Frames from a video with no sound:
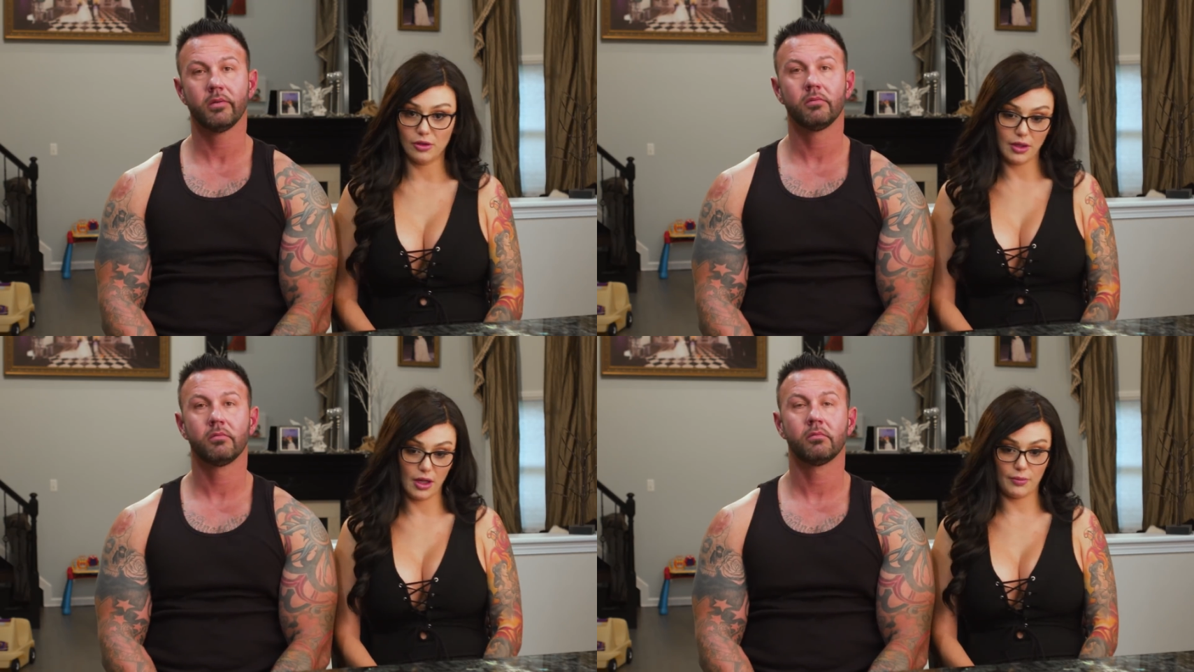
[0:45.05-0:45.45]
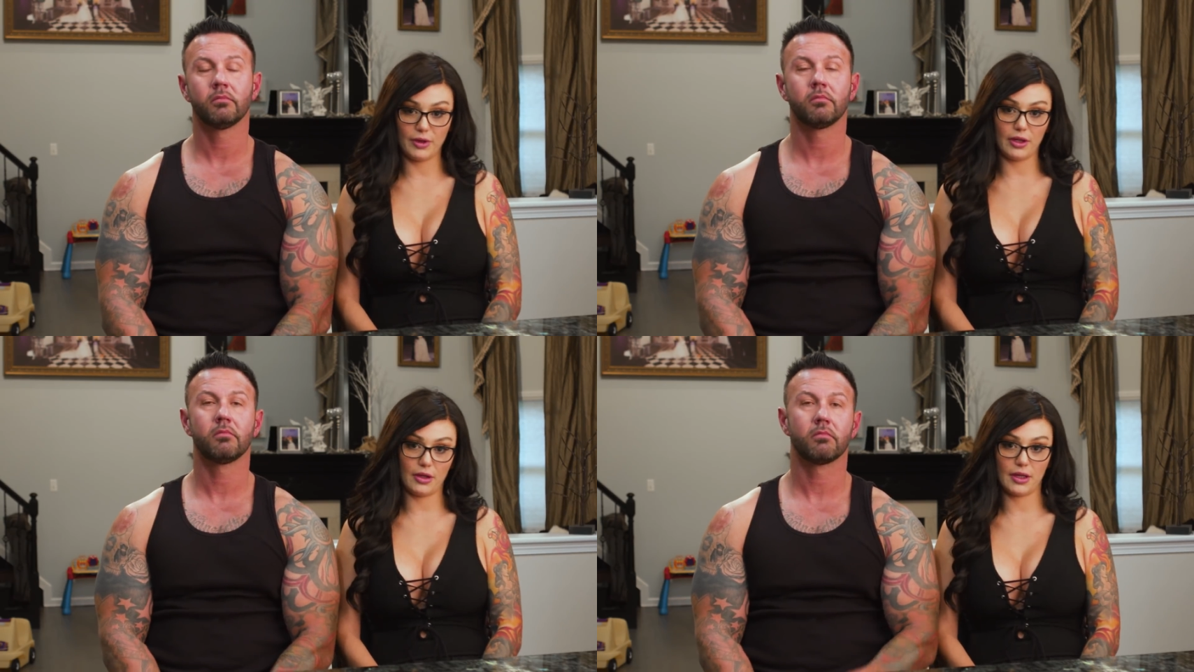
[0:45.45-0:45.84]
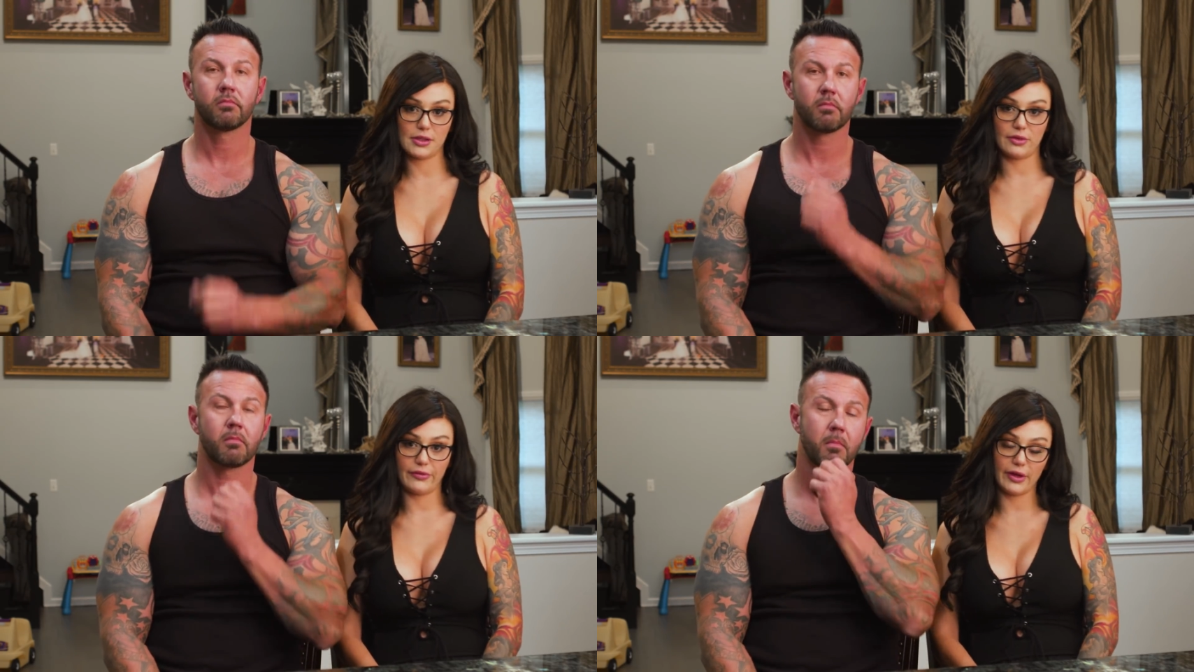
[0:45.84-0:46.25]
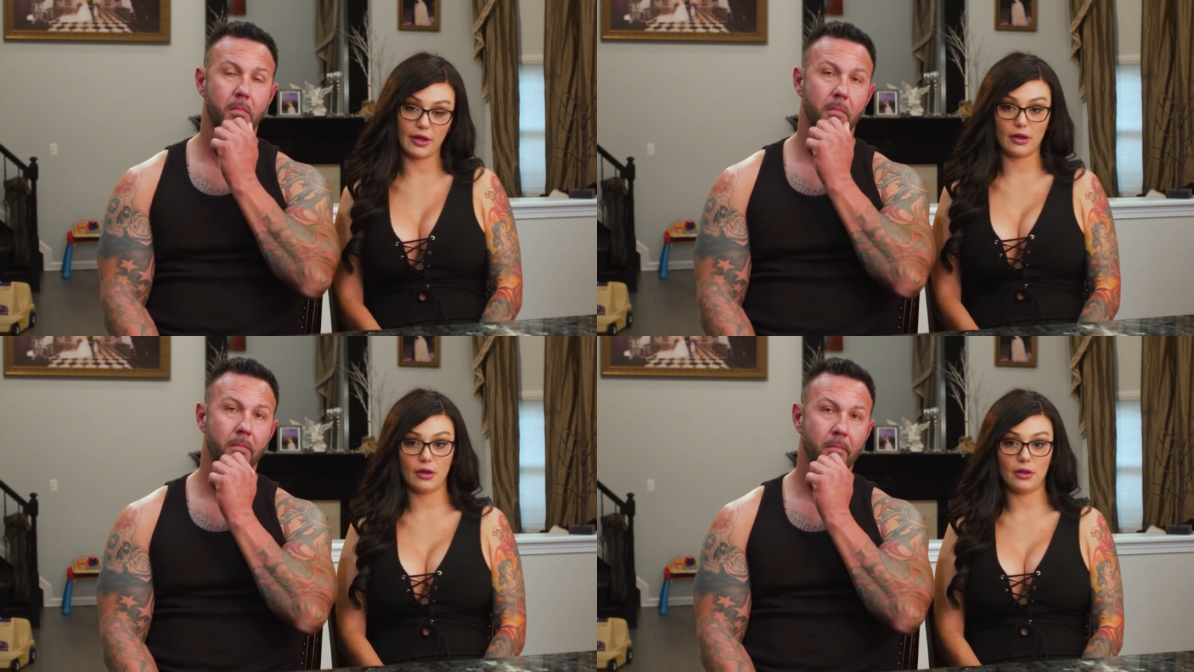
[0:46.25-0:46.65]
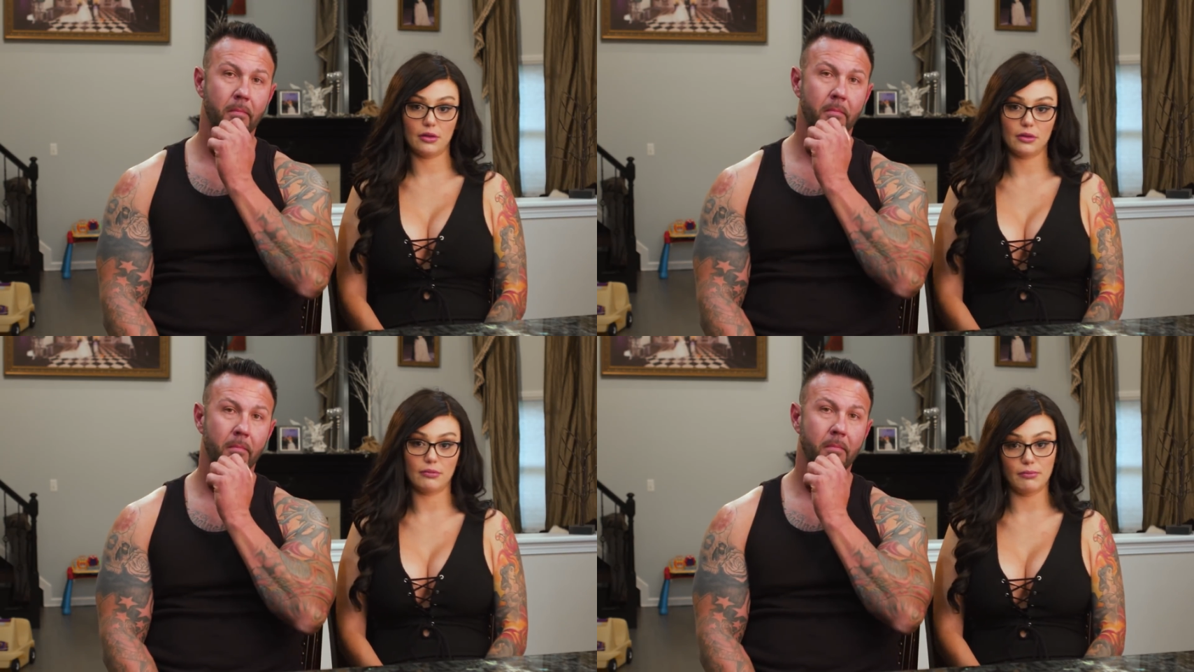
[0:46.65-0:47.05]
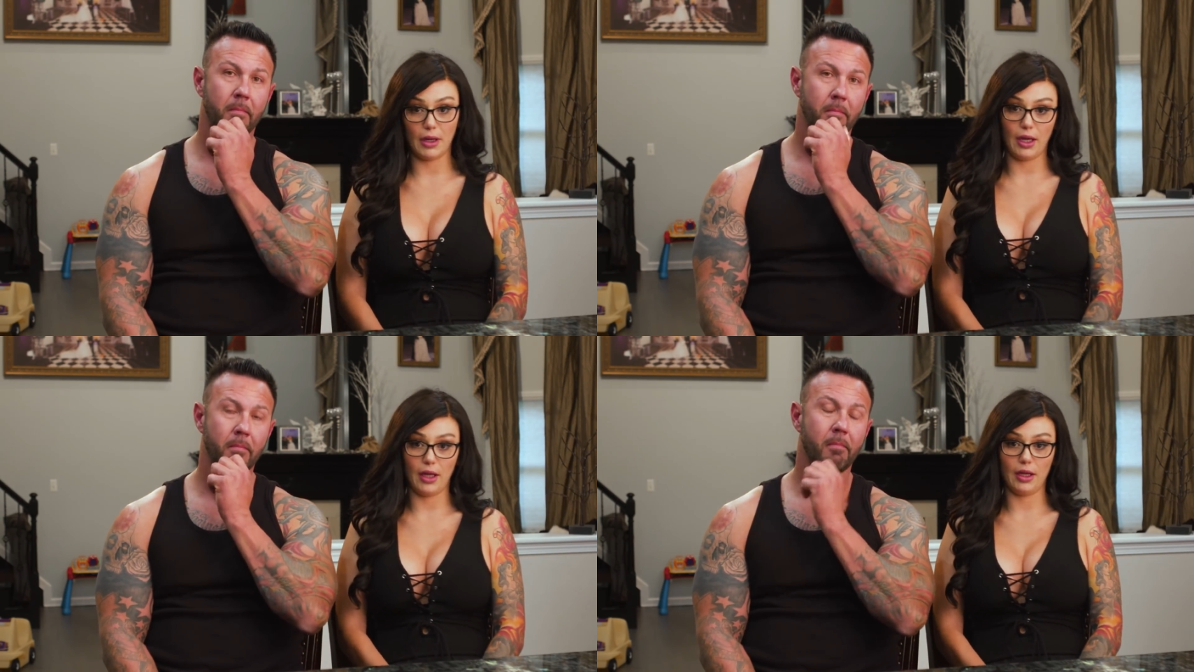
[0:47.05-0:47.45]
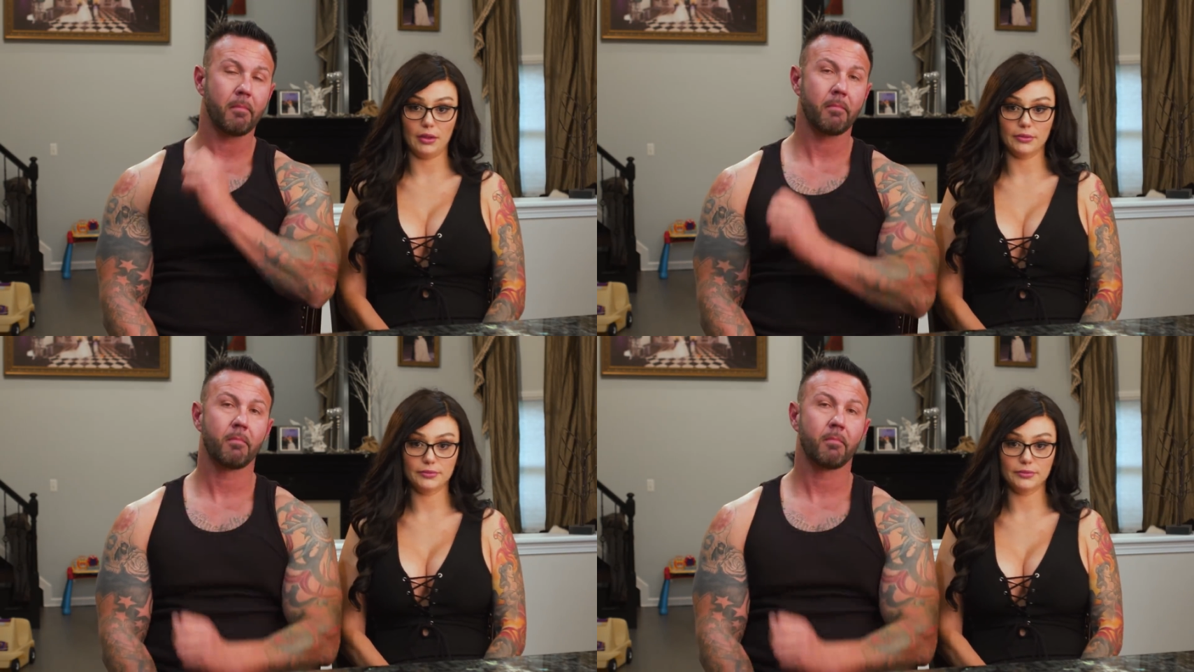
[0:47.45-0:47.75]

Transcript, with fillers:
Speaker 1: You don't gotta bring your kids over here. Bye.